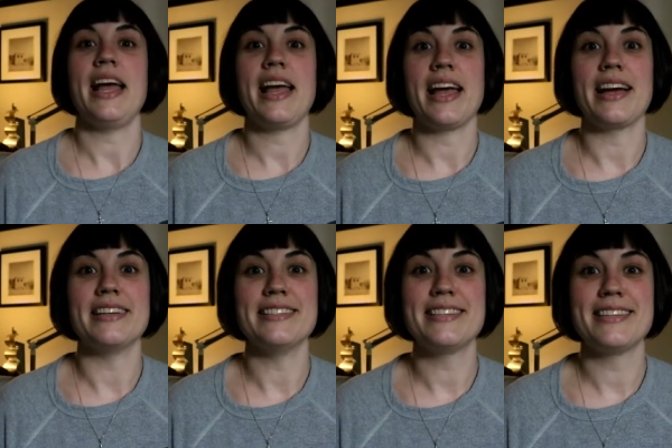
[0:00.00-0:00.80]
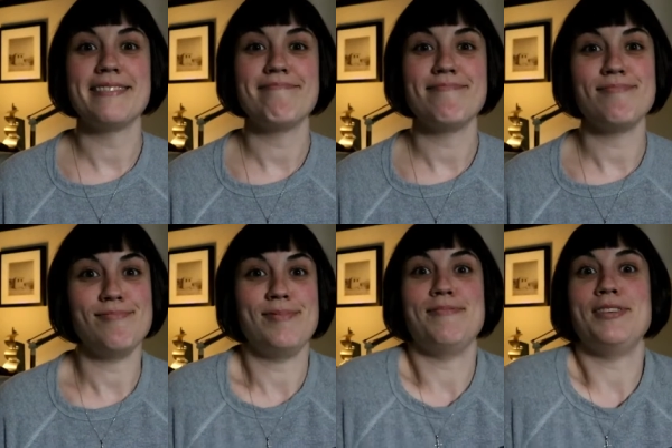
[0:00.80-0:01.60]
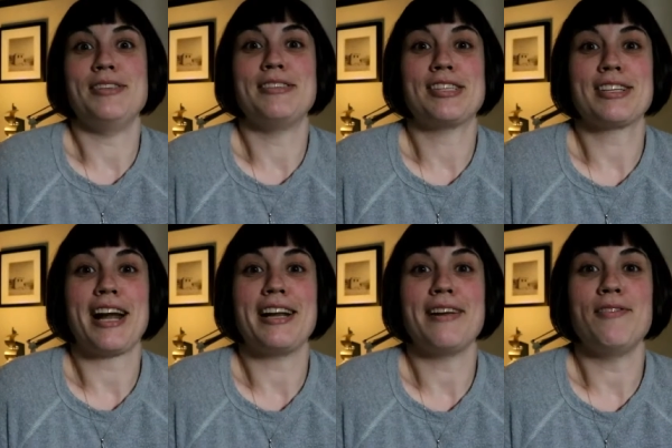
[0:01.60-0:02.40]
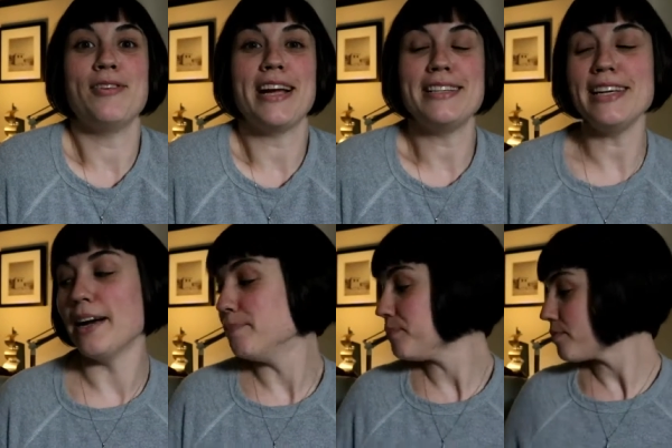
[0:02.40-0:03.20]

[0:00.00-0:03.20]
and just kind of give you an idea.